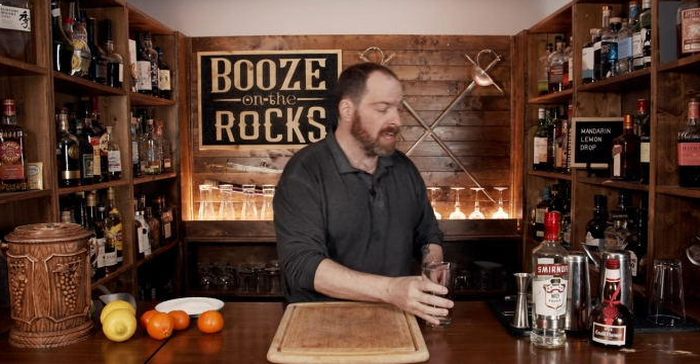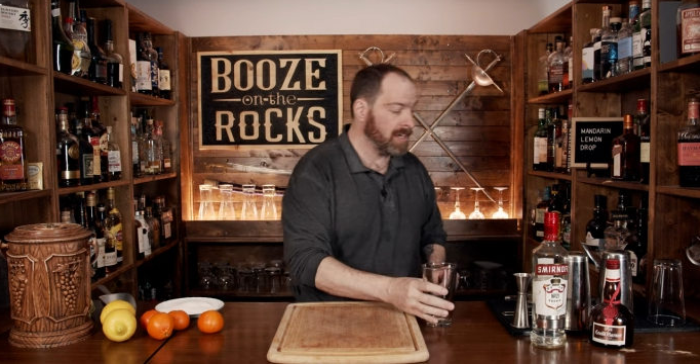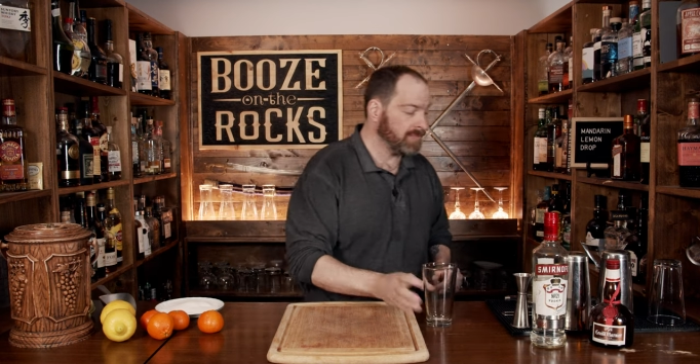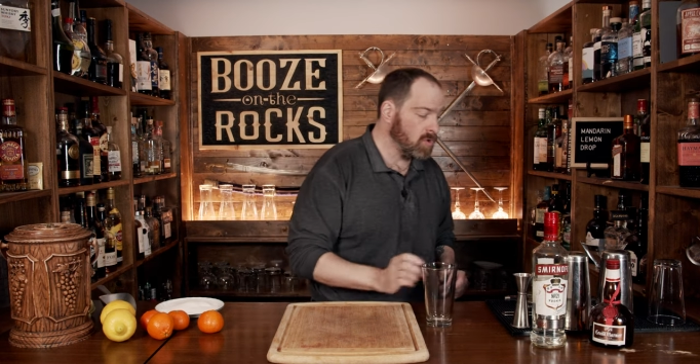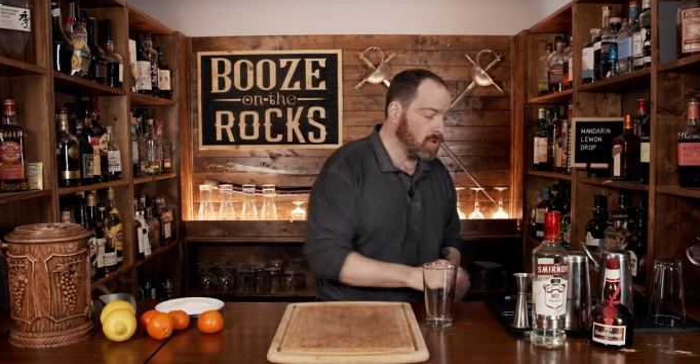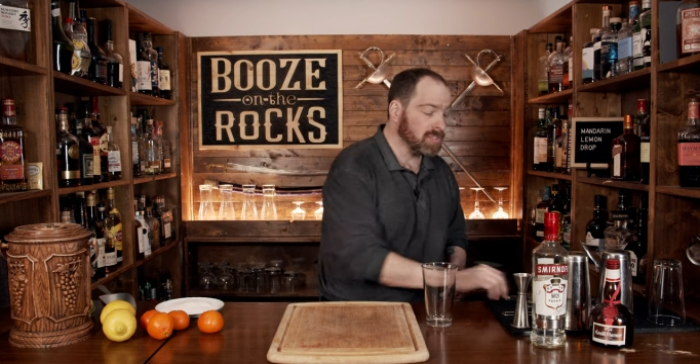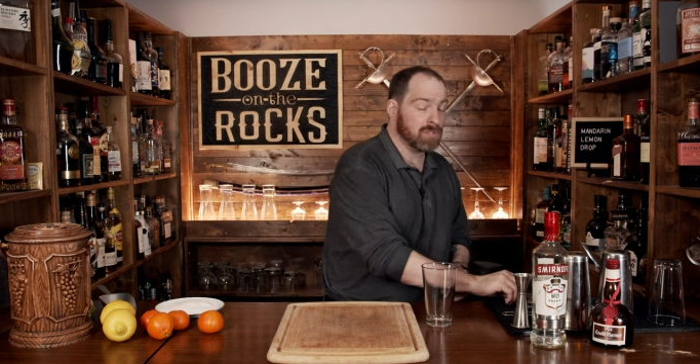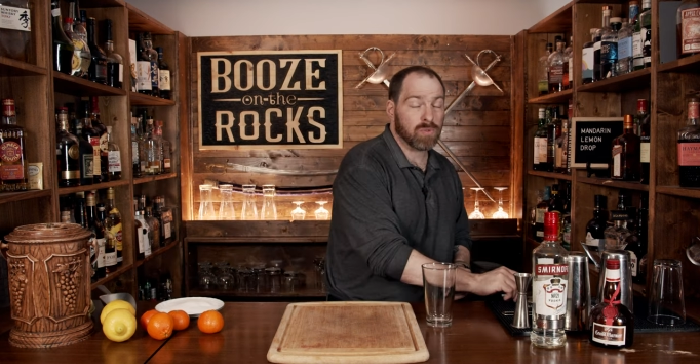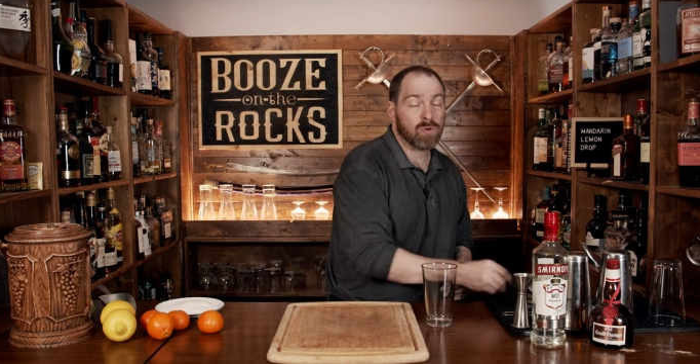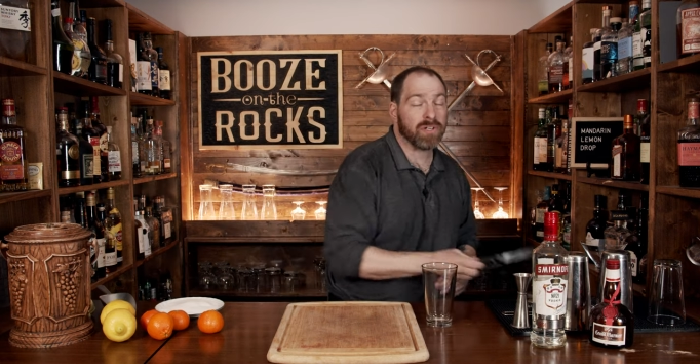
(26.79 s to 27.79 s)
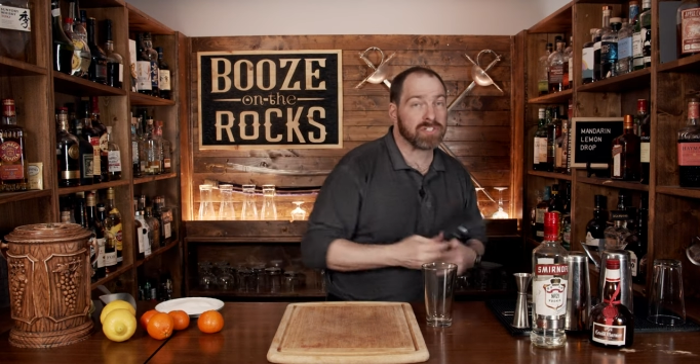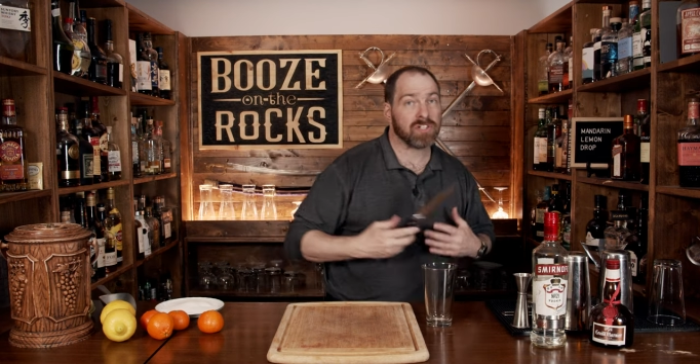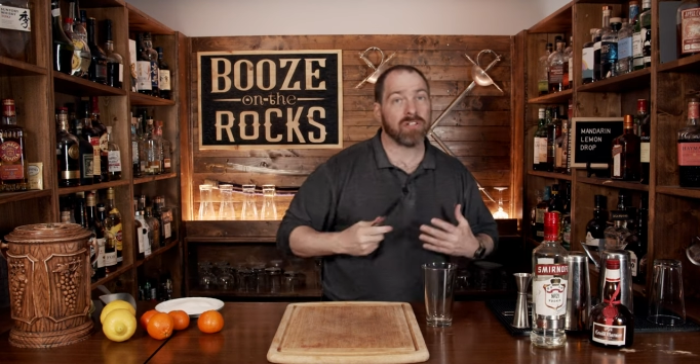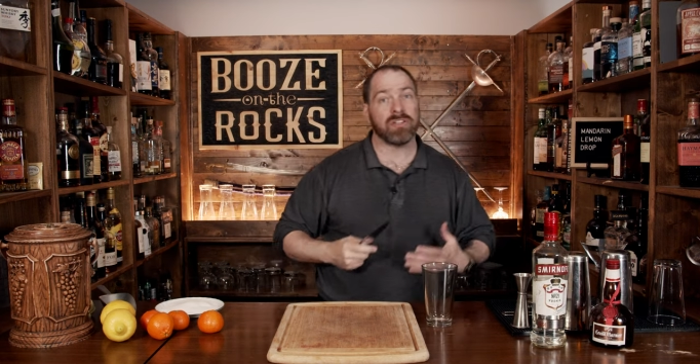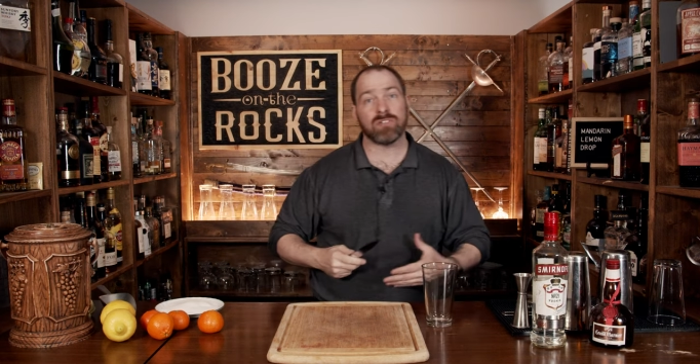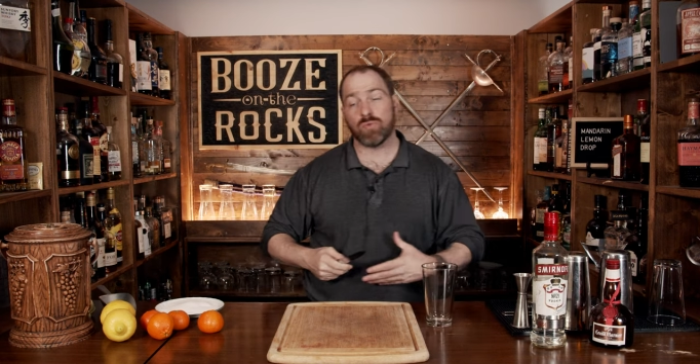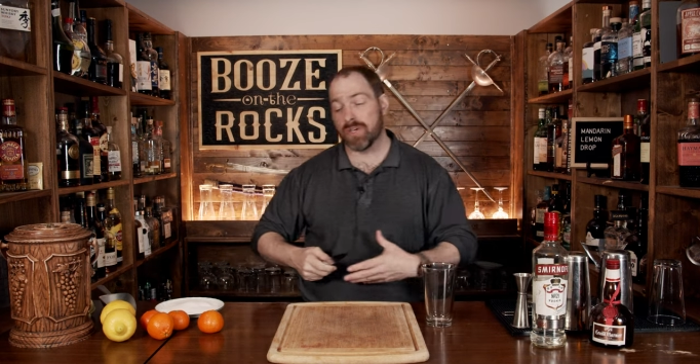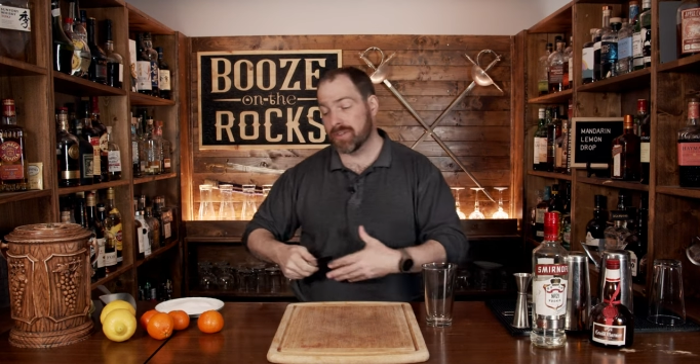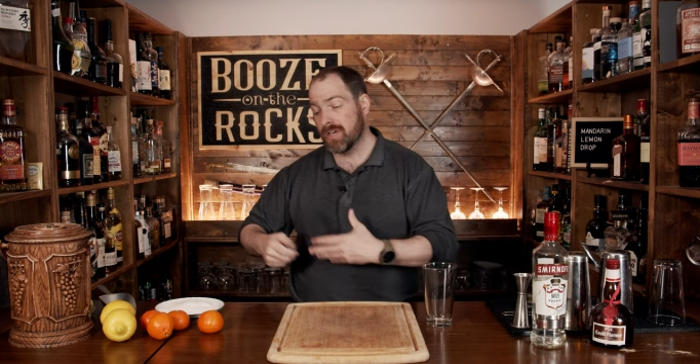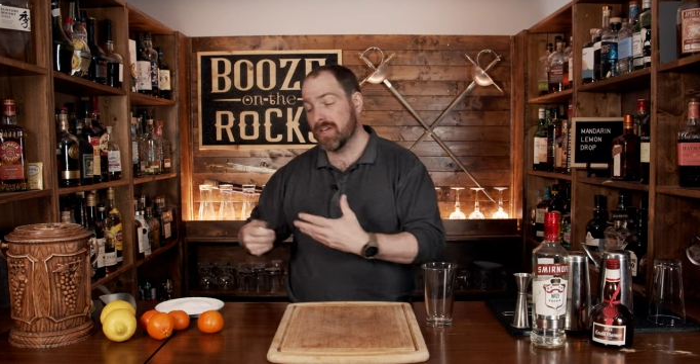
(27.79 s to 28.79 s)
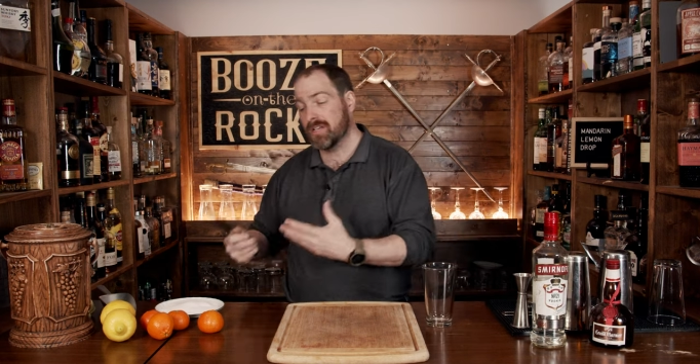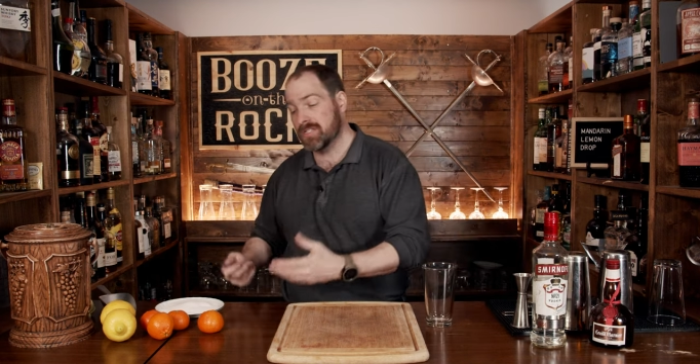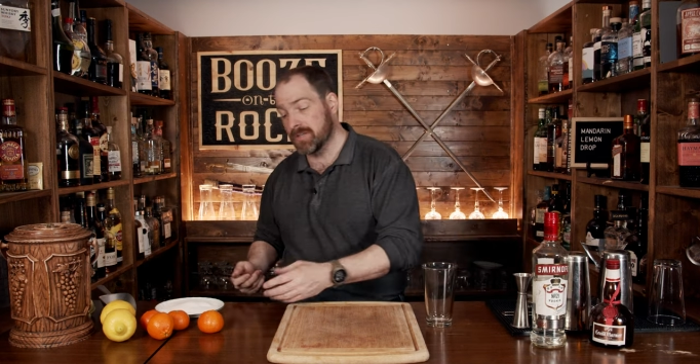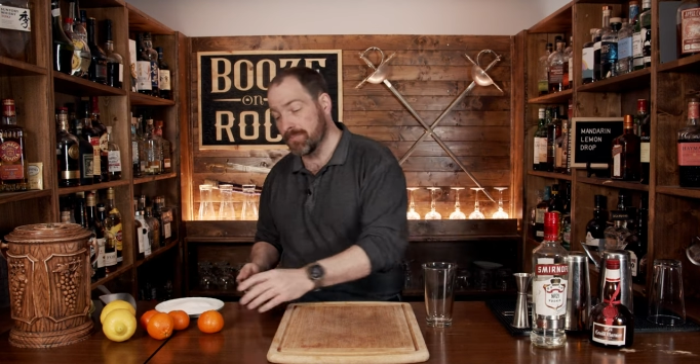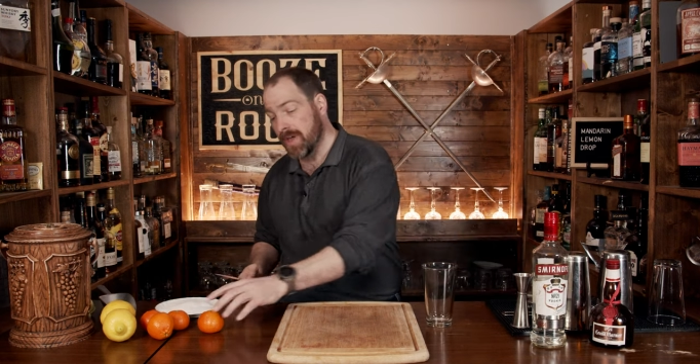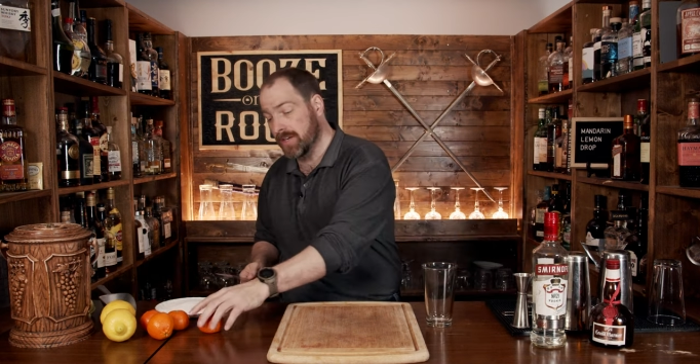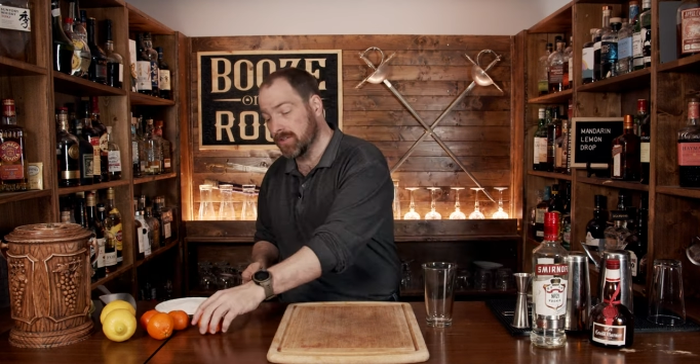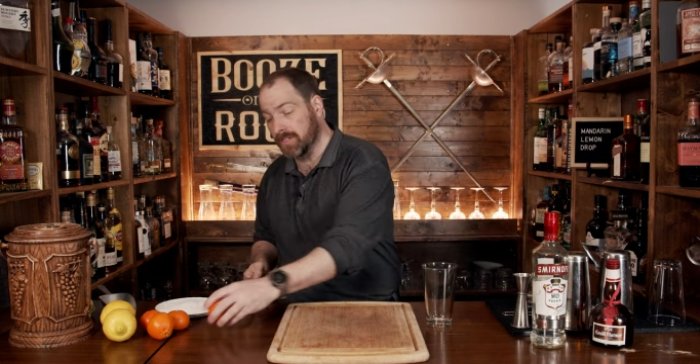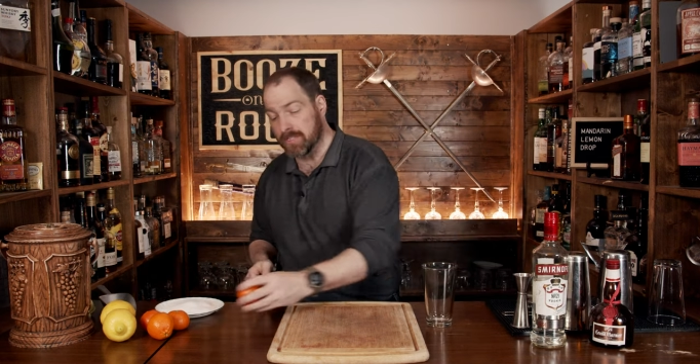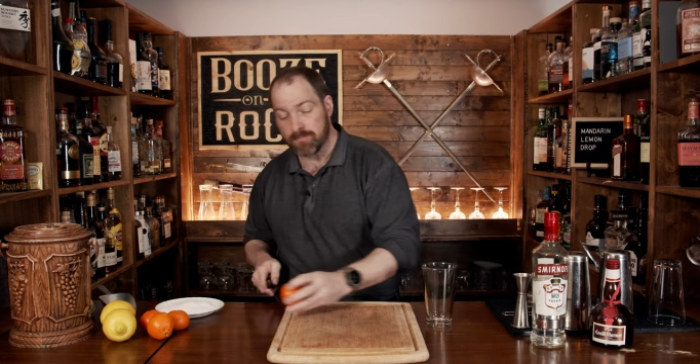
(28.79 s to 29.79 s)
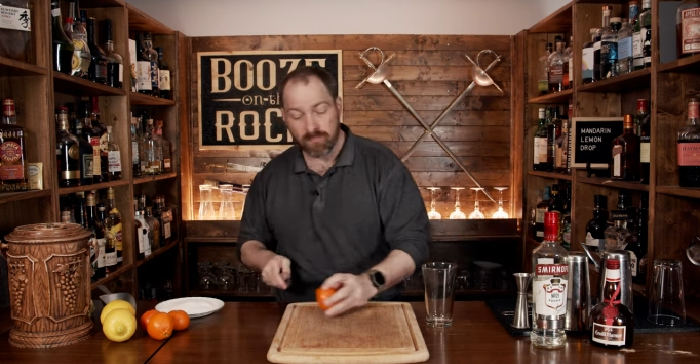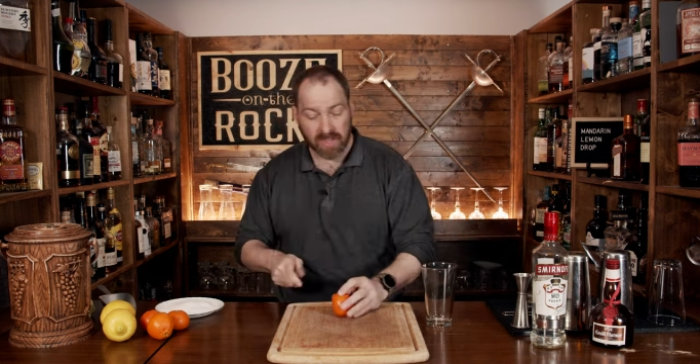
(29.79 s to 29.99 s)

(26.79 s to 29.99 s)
And of course, we're going to start this with some mandarins.